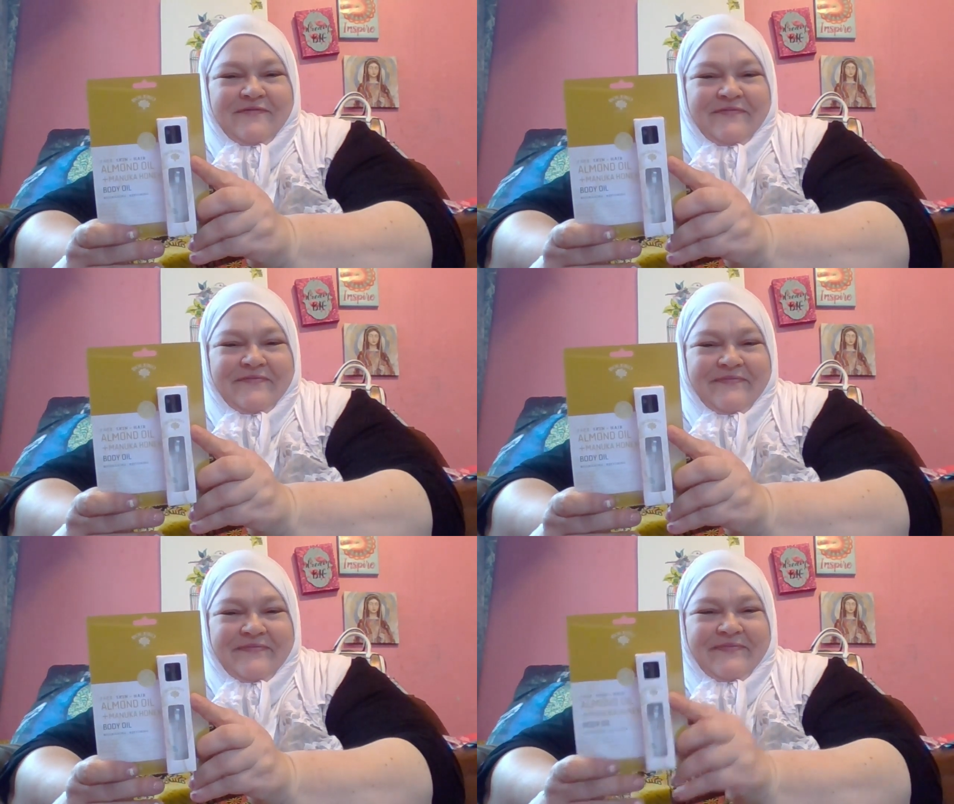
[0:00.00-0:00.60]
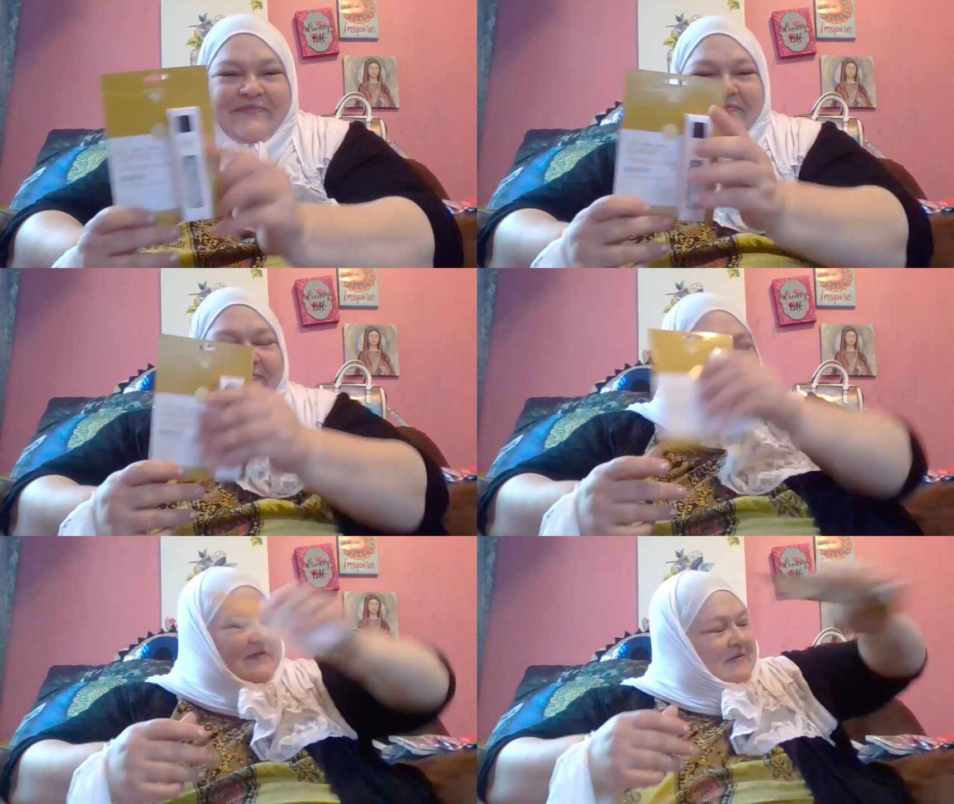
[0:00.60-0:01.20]

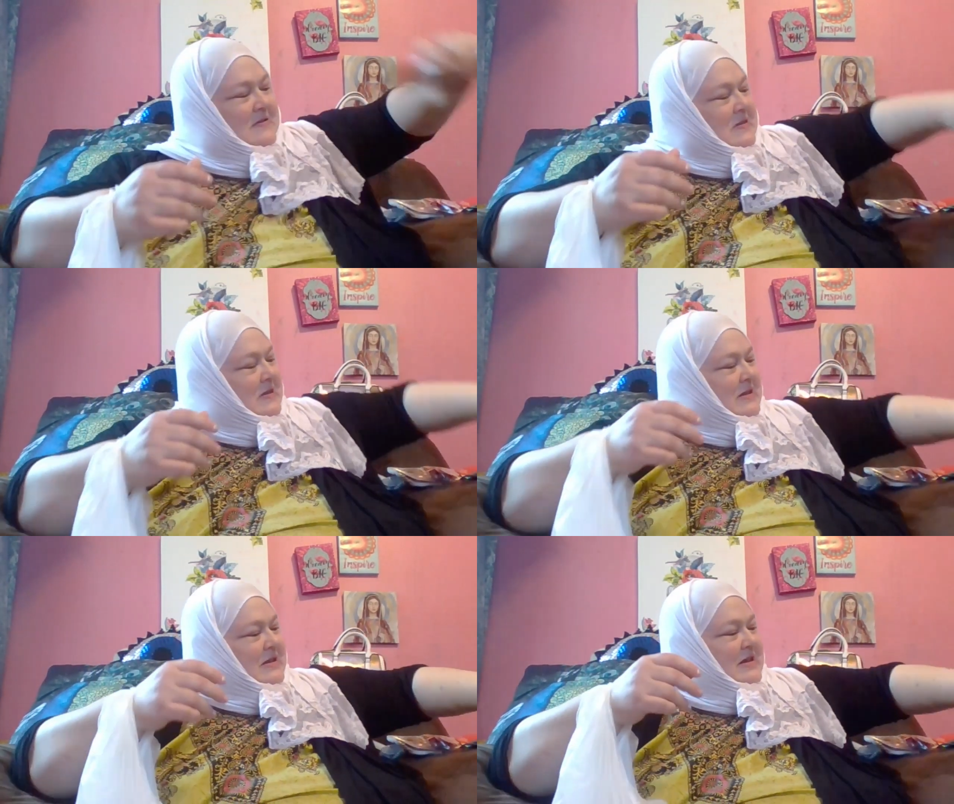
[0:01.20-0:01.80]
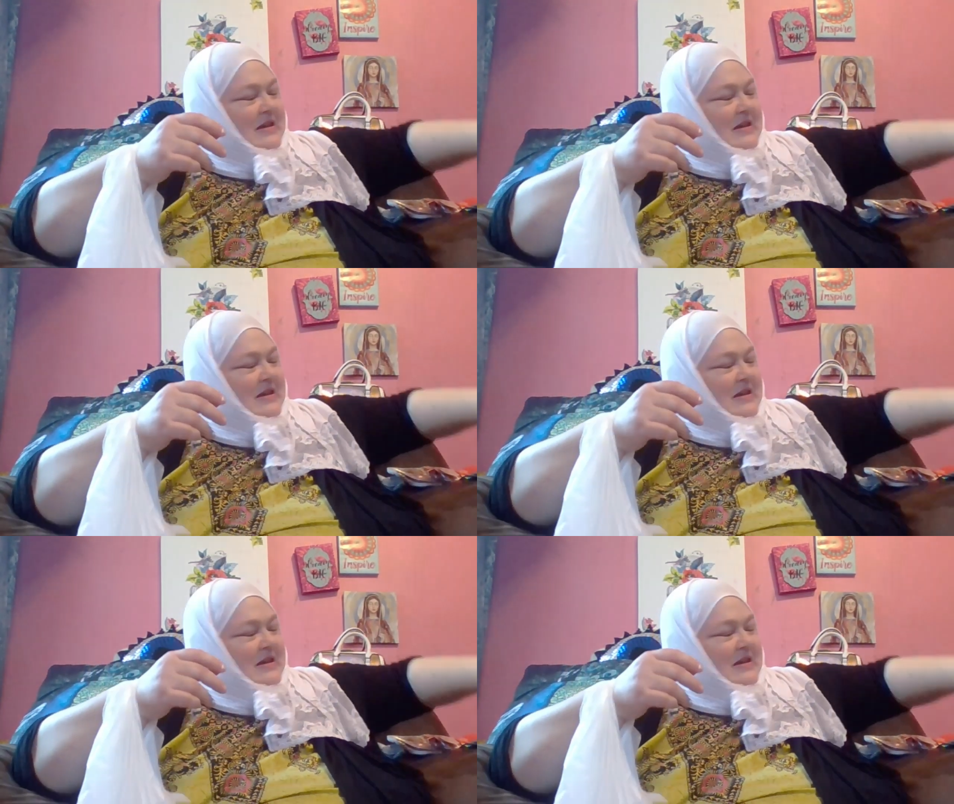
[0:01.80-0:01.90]
No one is speaking in this clip.